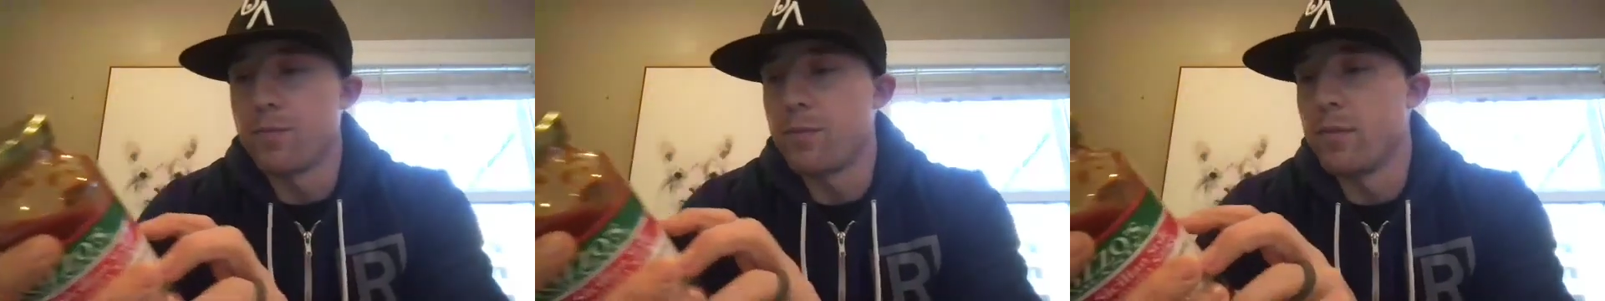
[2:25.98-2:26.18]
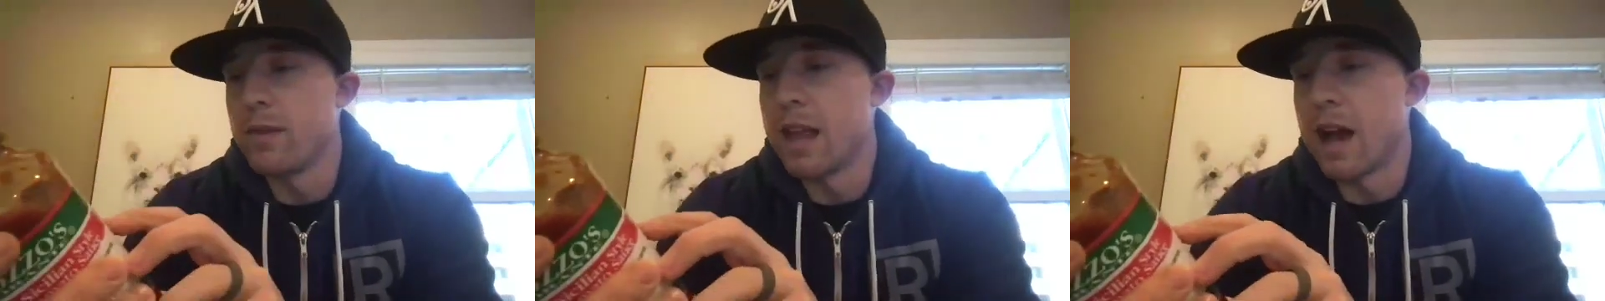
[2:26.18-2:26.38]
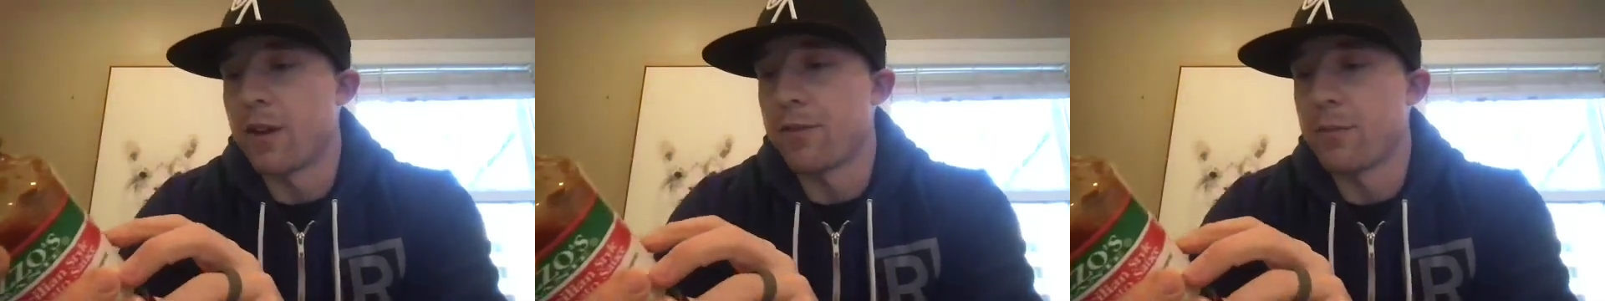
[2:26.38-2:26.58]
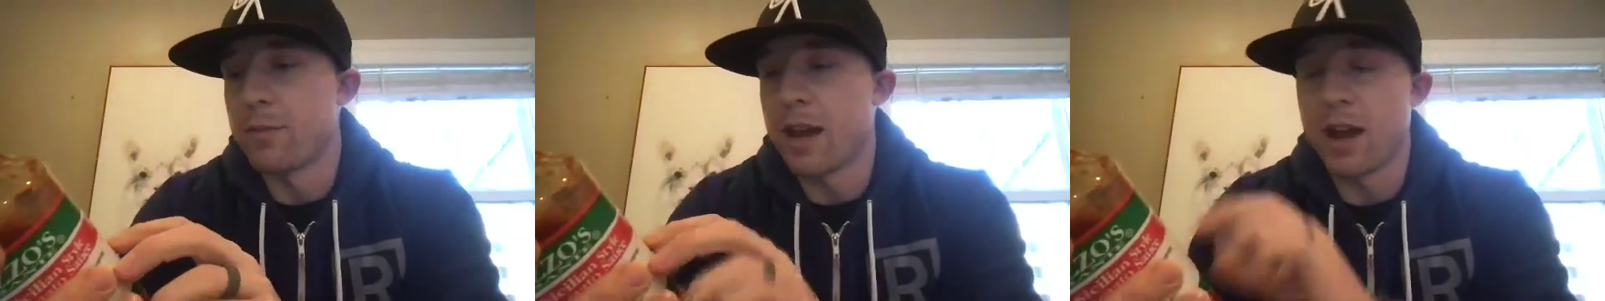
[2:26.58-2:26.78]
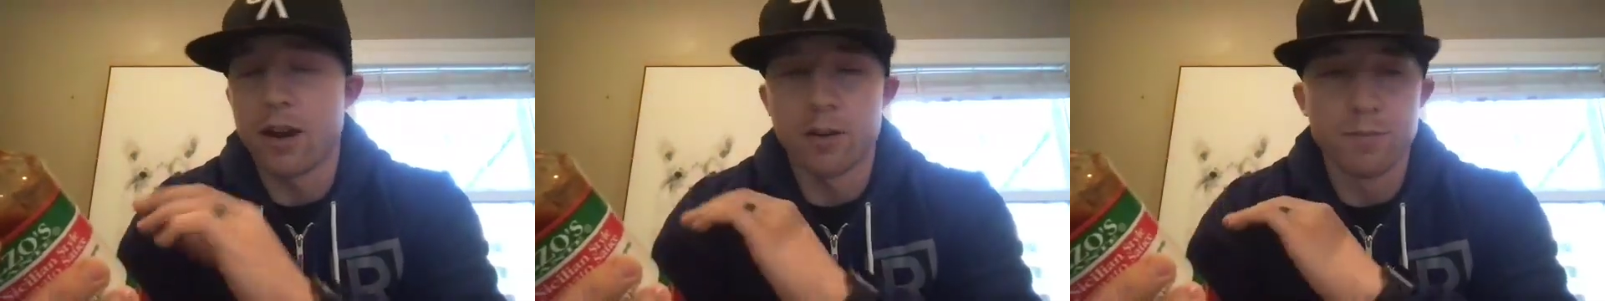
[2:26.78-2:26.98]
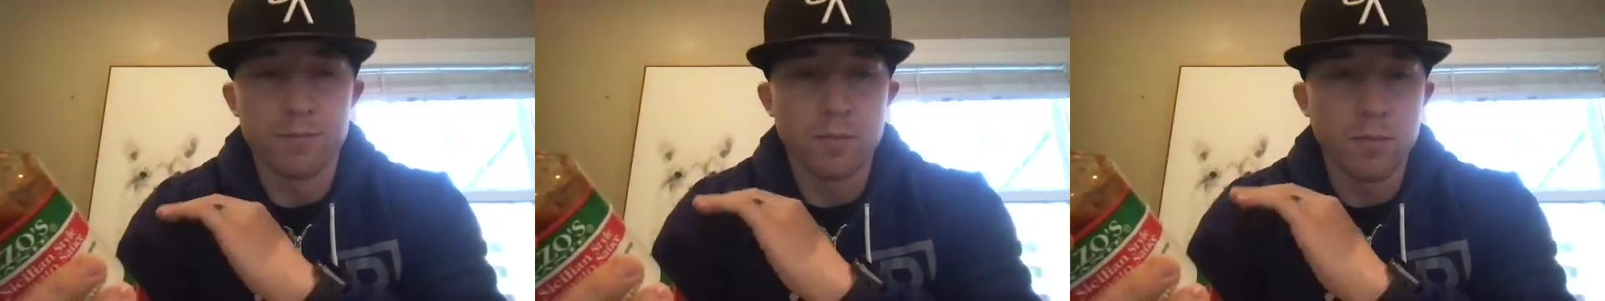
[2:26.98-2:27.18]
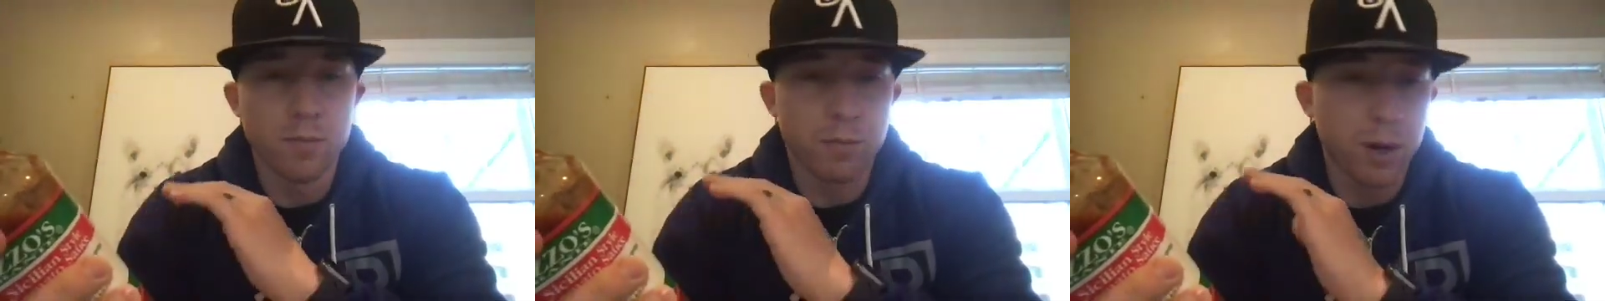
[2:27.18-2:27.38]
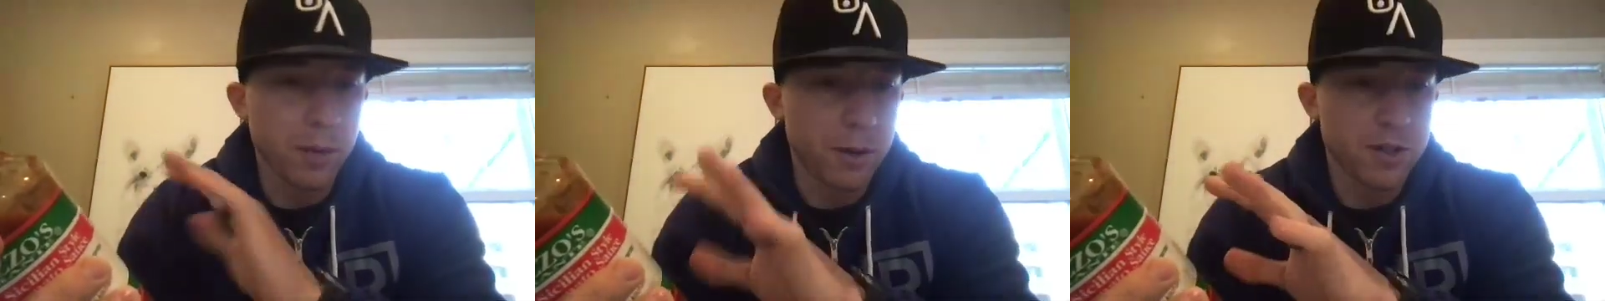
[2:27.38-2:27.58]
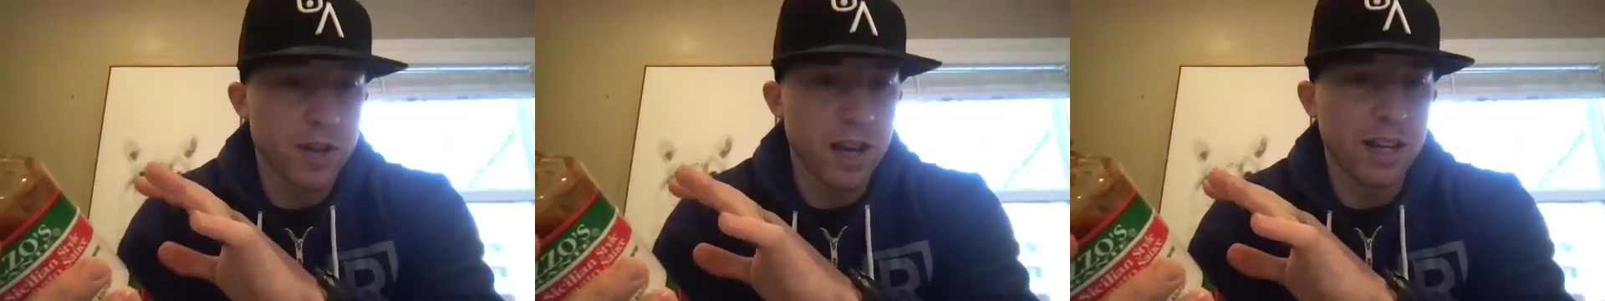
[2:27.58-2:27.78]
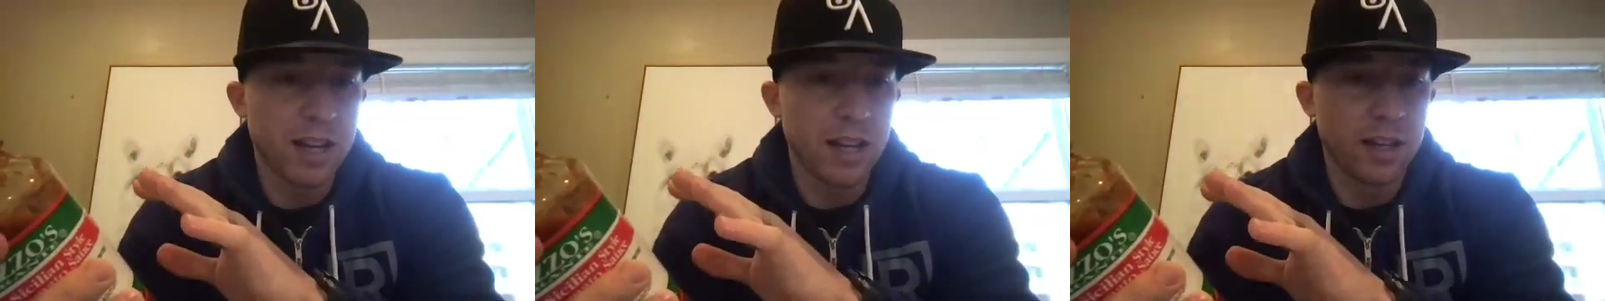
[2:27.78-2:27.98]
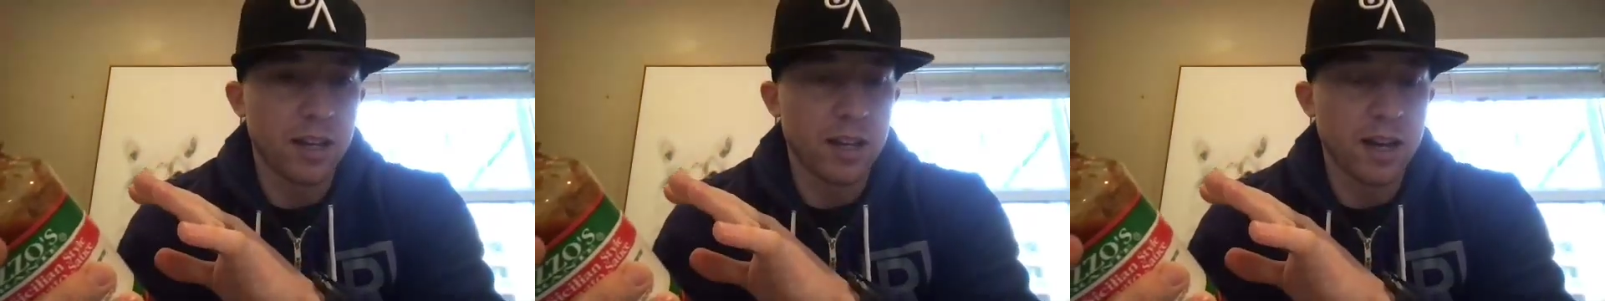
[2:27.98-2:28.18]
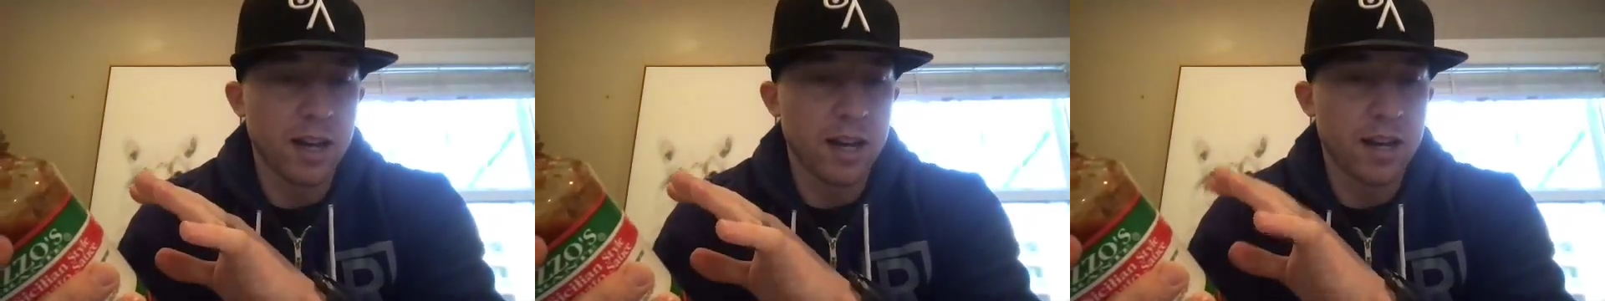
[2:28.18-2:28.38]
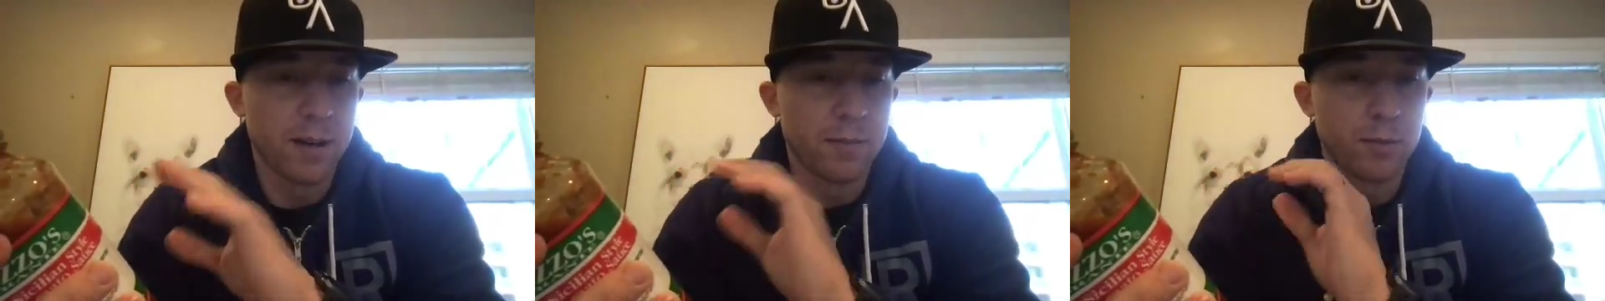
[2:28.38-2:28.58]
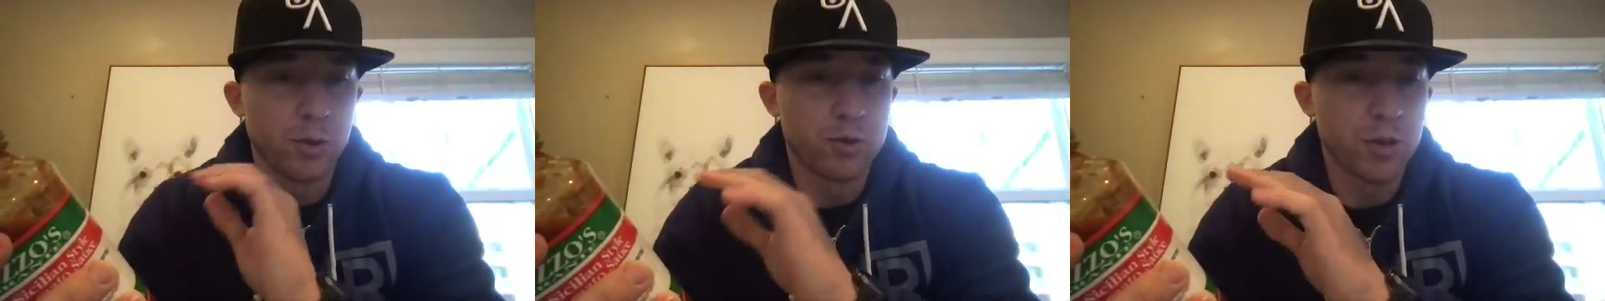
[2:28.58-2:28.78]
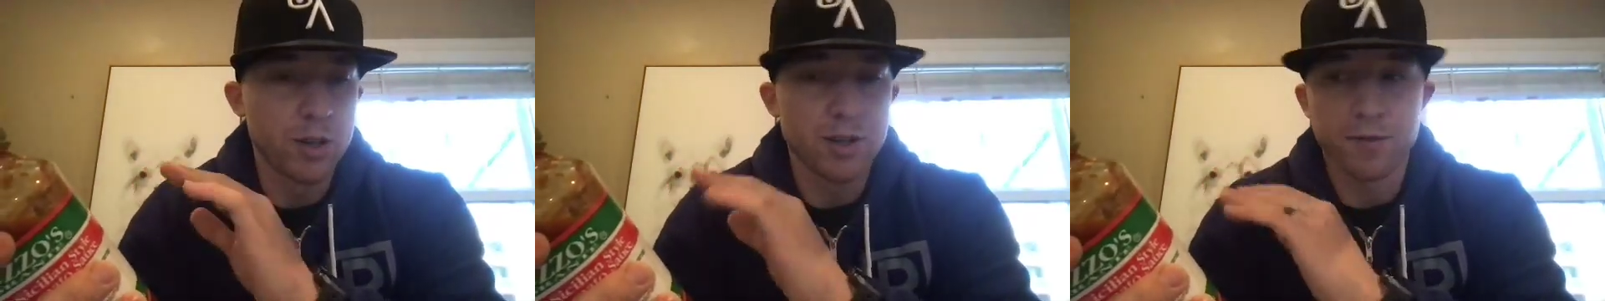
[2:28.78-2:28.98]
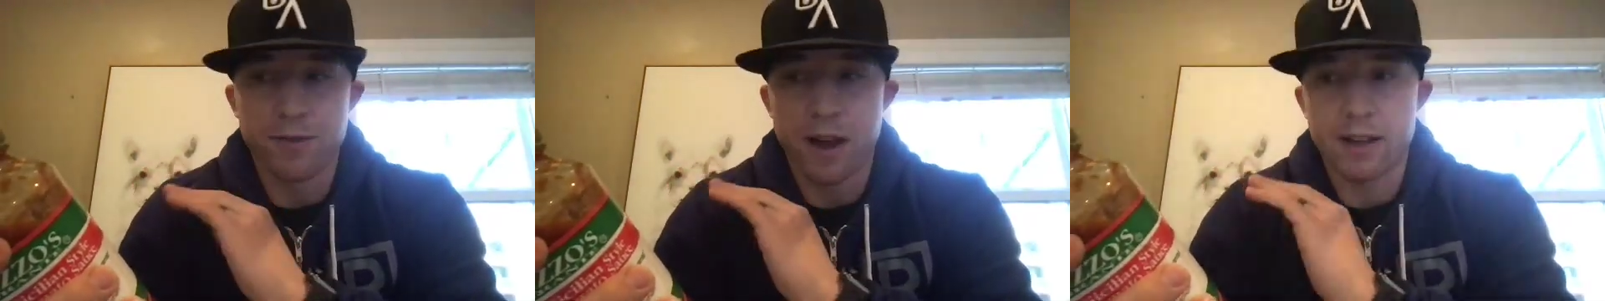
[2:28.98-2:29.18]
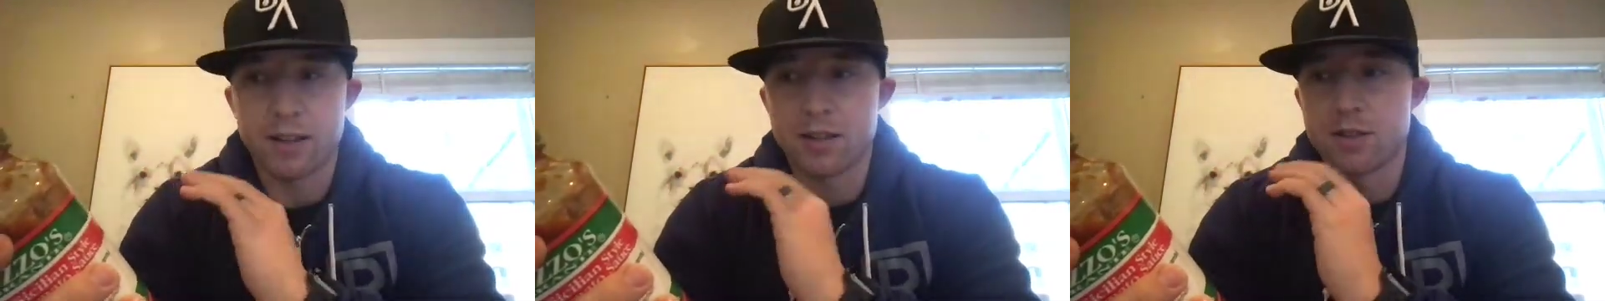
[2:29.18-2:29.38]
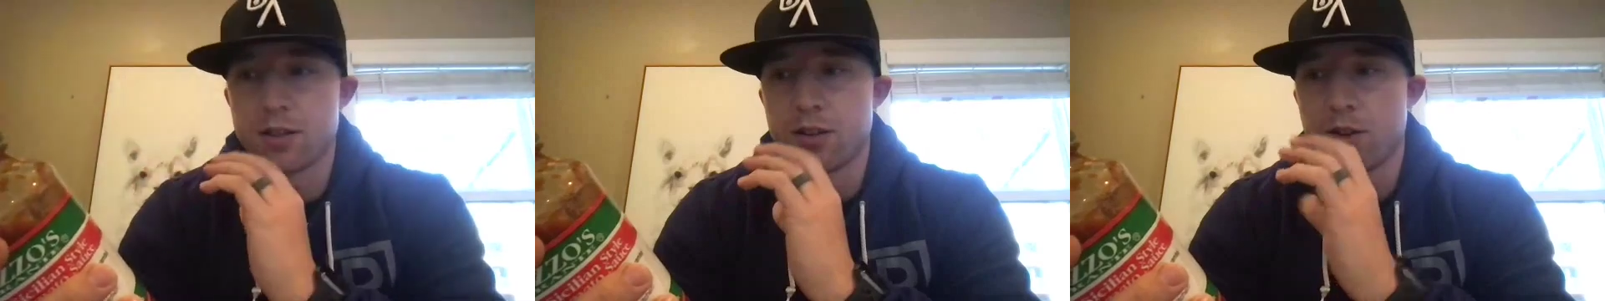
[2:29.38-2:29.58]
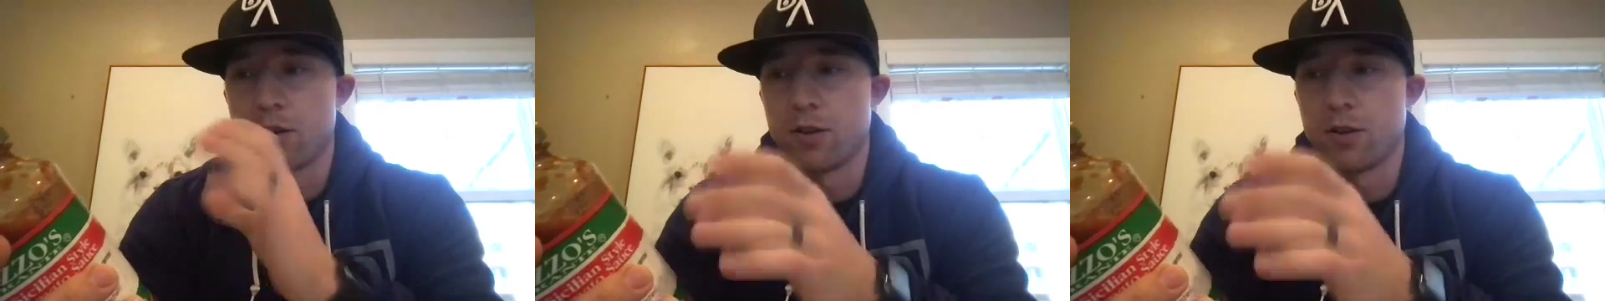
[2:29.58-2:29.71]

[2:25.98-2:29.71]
Now from there, pretty much any nutrition facts